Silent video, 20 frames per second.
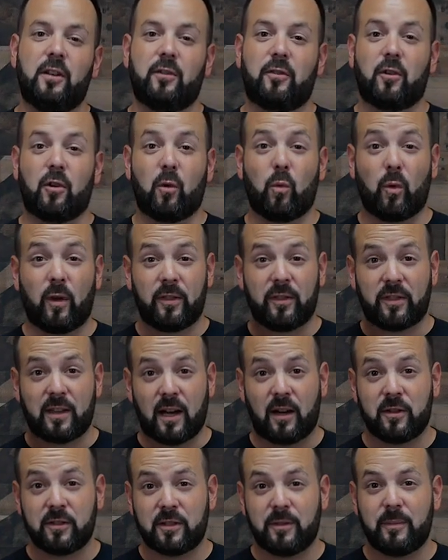for a
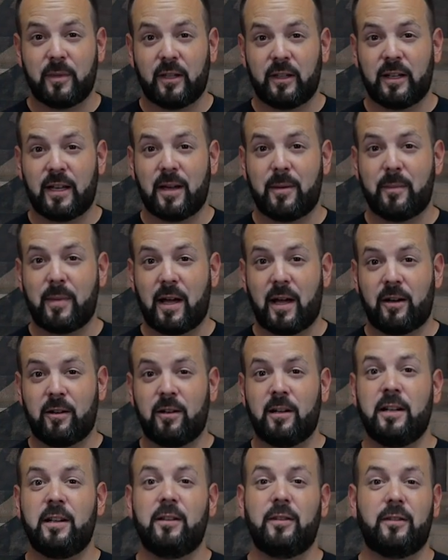1000 milliamp
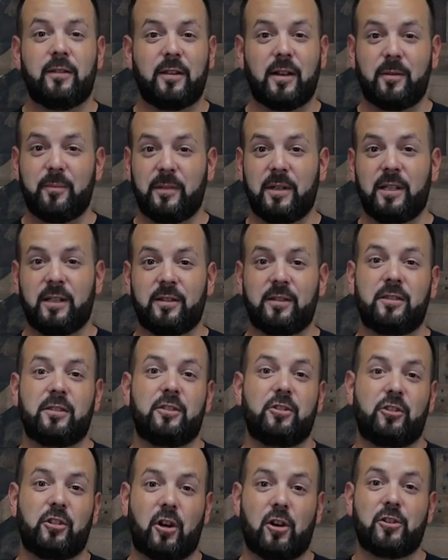battery, that
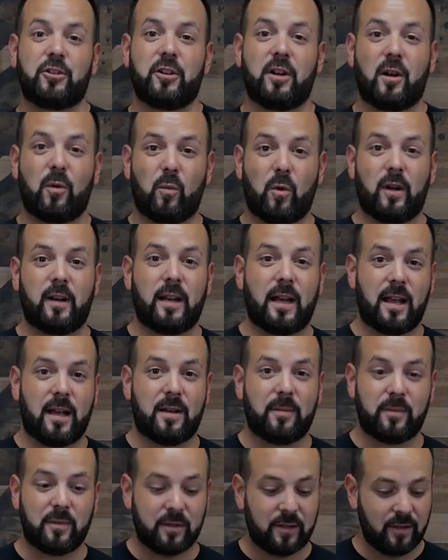means charge it at 1
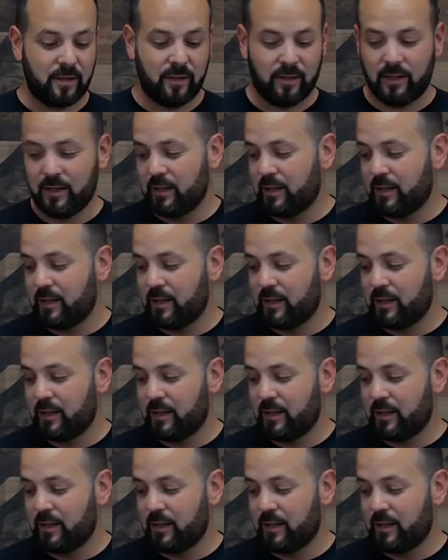amps.